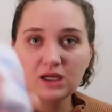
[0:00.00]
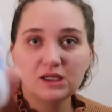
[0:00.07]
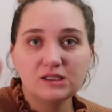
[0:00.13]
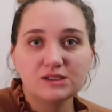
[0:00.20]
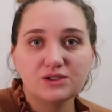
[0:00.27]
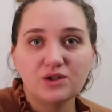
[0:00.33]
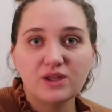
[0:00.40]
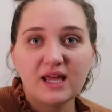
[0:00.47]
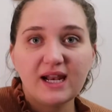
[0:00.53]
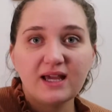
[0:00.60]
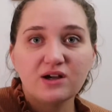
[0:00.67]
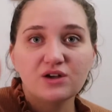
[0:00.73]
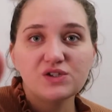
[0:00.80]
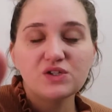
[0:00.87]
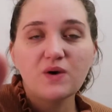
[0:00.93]
So then I
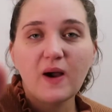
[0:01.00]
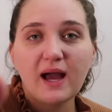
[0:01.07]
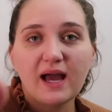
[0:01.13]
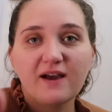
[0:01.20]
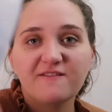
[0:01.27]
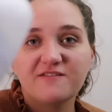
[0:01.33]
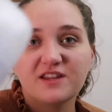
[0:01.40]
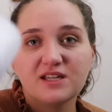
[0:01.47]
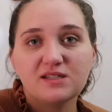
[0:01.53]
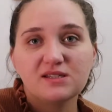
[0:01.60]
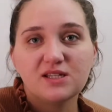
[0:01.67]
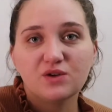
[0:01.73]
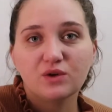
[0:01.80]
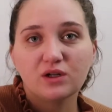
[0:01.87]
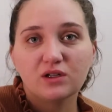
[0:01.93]
also have this
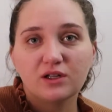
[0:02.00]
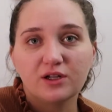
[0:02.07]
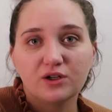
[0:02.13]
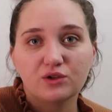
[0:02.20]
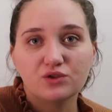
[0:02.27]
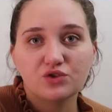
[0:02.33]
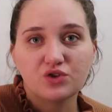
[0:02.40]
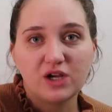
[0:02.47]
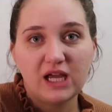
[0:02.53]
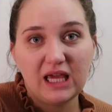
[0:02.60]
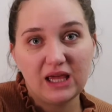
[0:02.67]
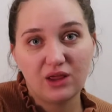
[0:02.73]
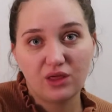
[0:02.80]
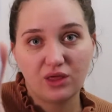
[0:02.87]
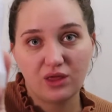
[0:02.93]
Secret Clinical
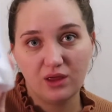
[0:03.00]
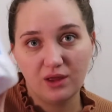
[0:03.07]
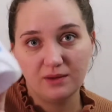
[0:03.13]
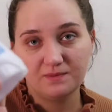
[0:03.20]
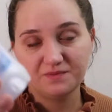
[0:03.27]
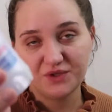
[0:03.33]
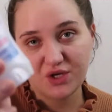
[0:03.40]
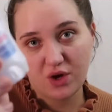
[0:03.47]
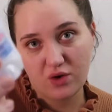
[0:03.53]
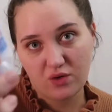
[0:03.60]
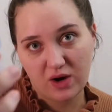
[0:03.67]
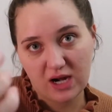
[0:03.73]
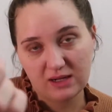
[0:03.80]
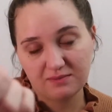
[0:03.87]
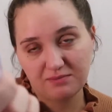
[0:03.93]
Strength
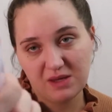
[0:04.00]
deodorant.